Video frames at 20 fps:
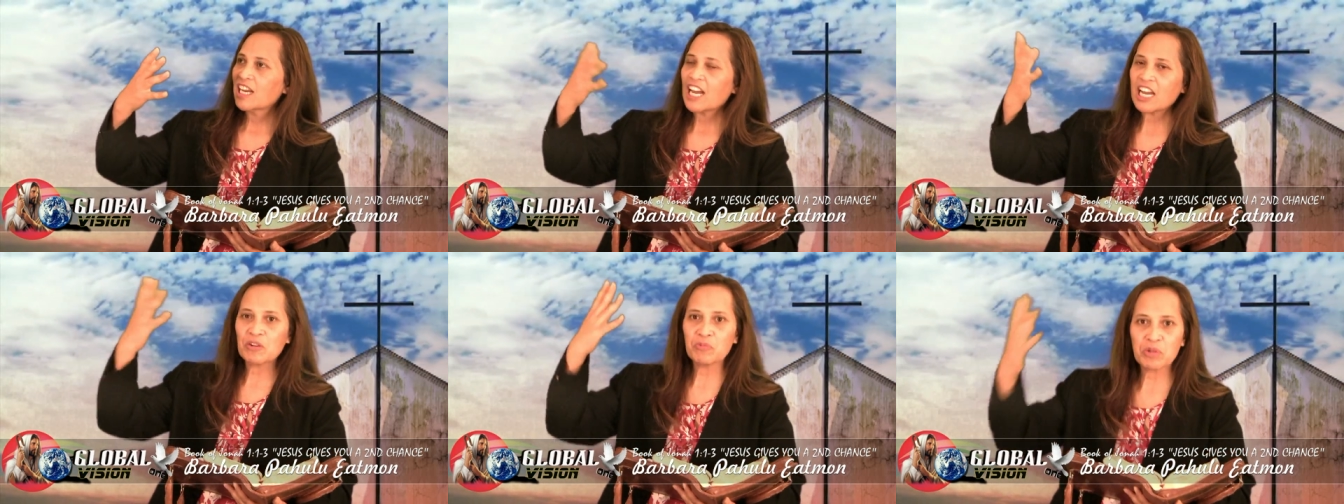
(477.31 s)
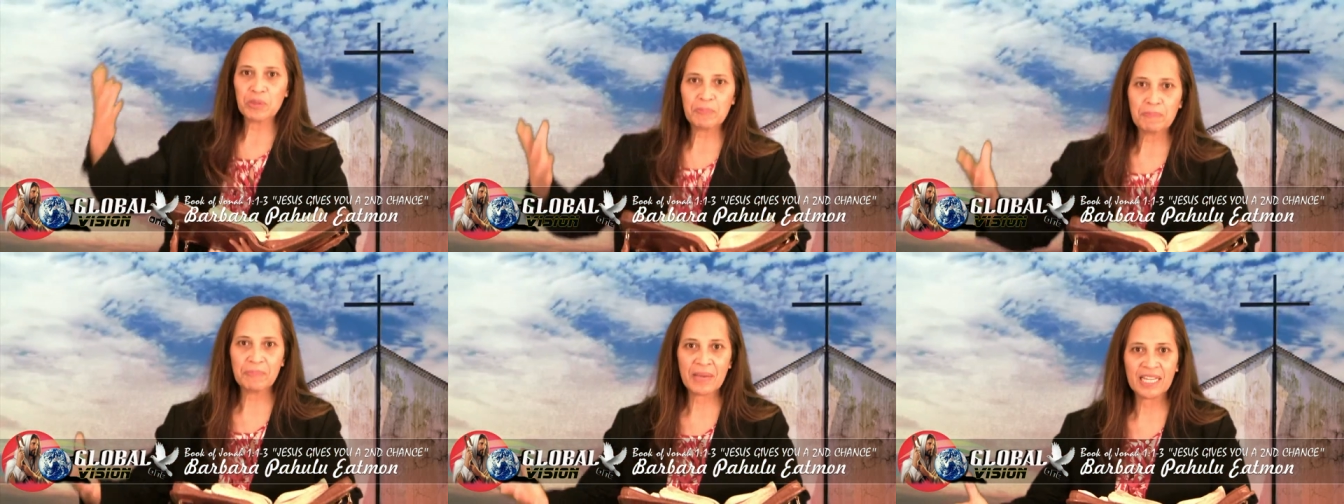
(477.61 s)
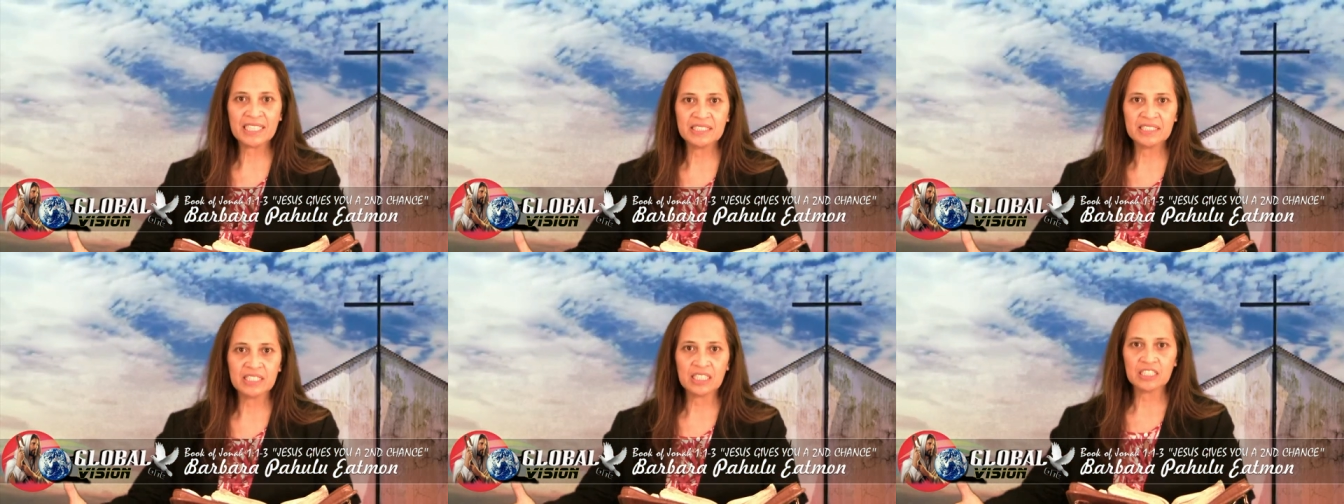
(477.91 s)
and
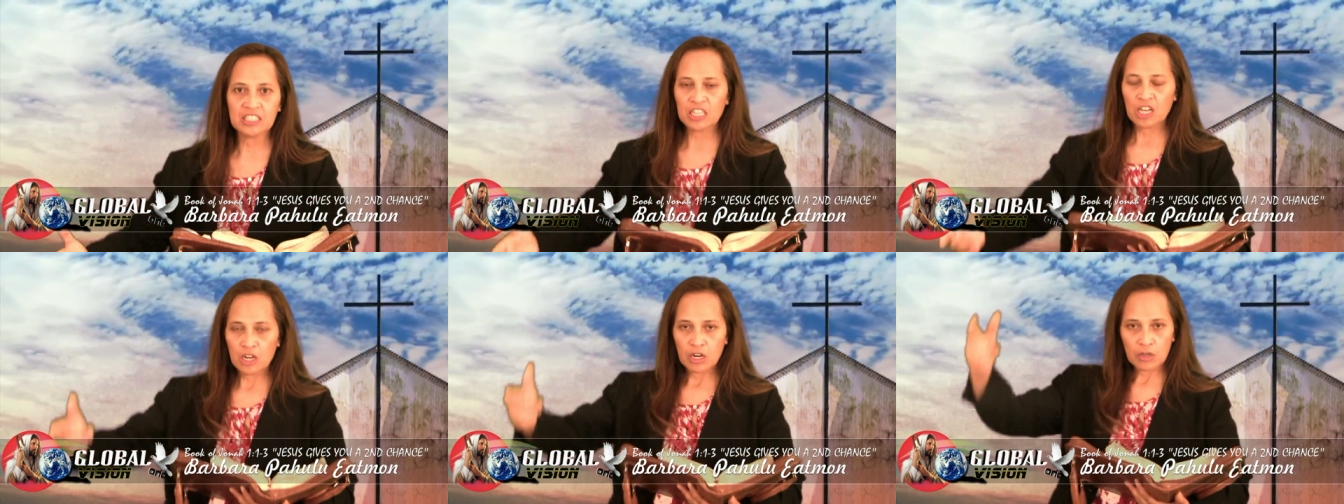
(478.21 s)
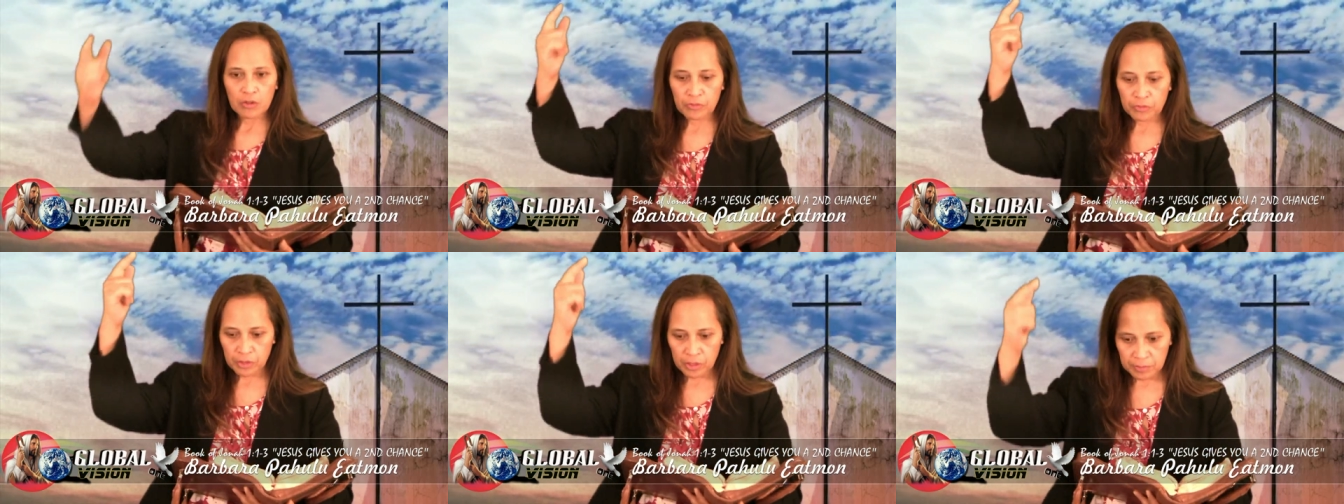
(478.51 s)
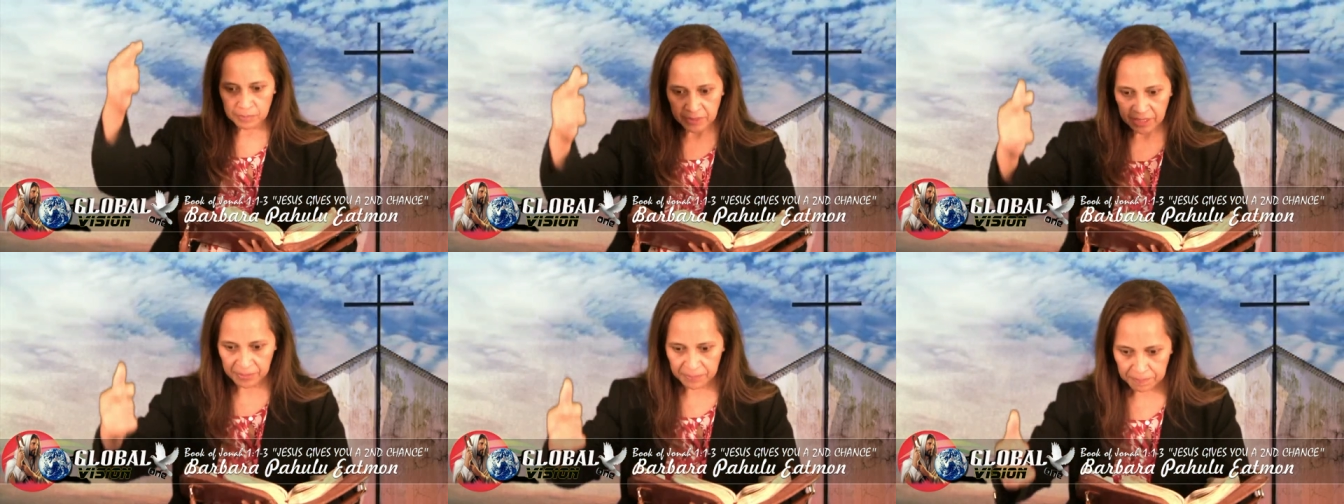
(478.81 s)
repented
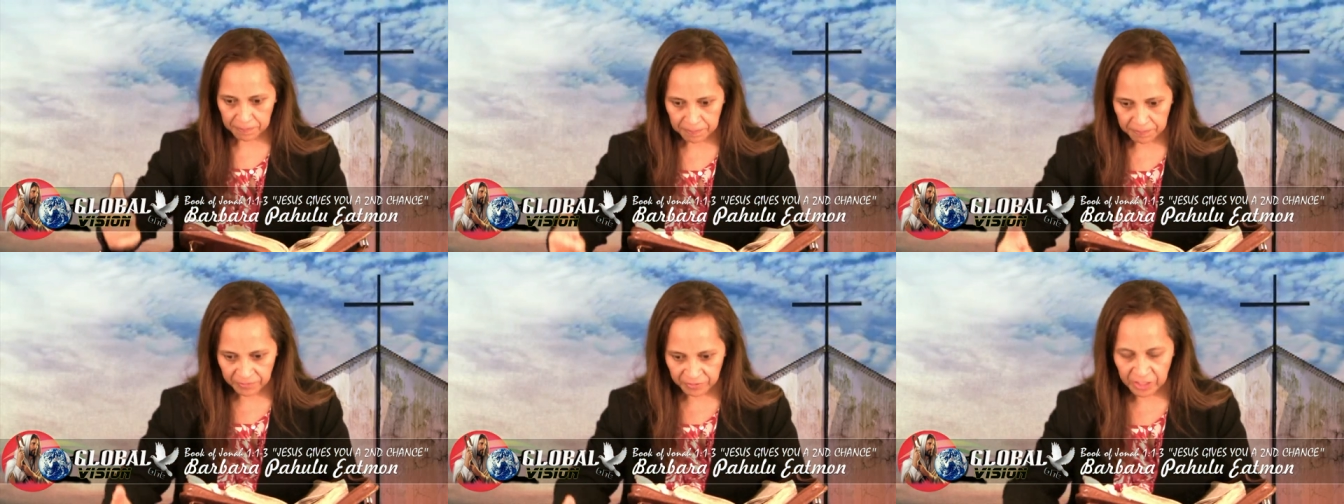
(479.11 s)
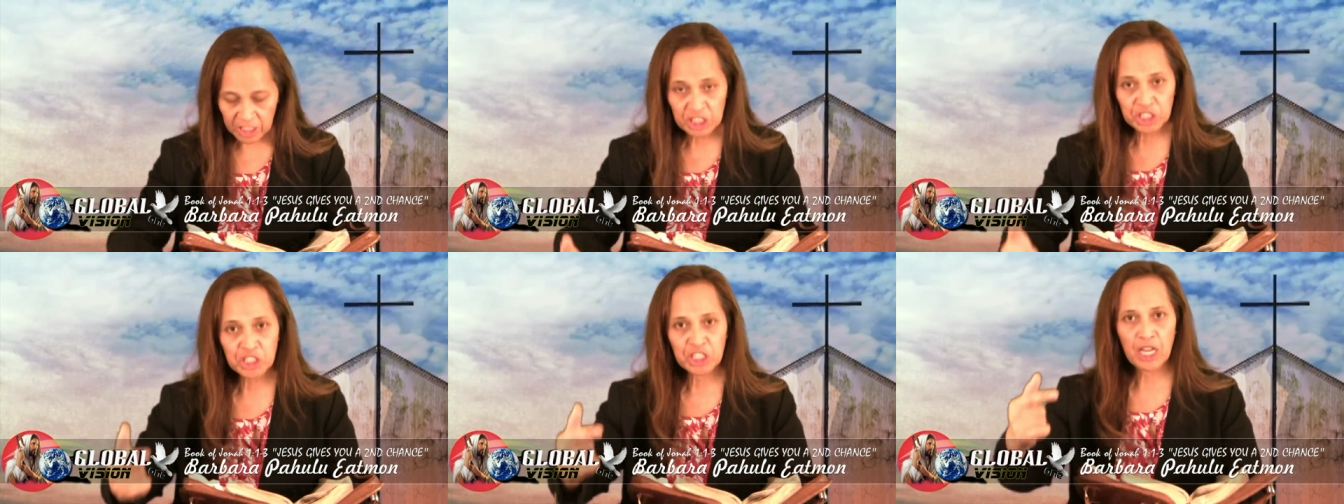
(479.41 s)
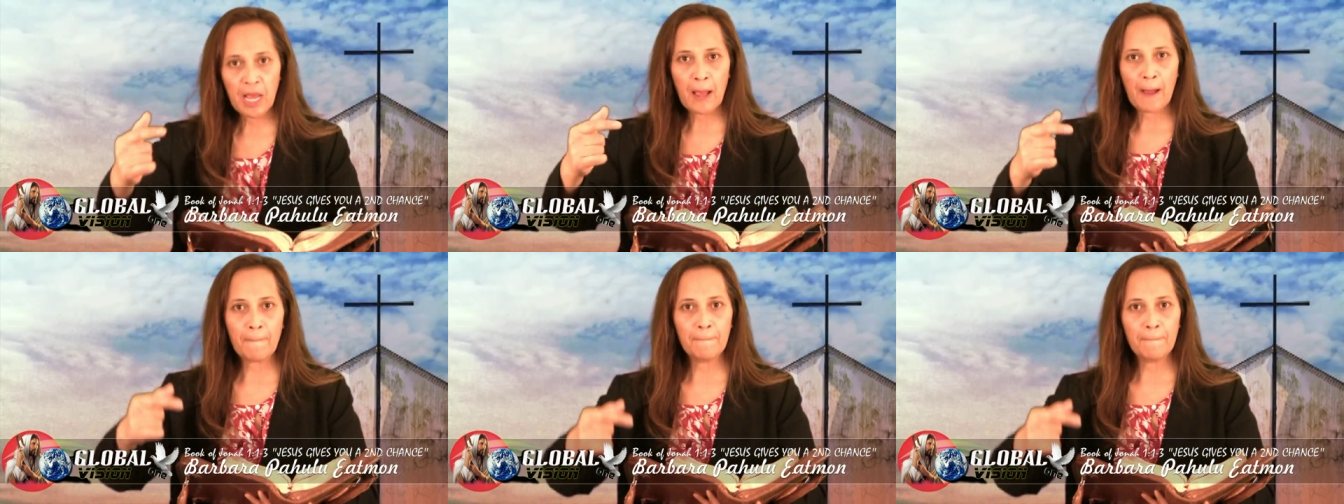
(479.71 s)
from the fish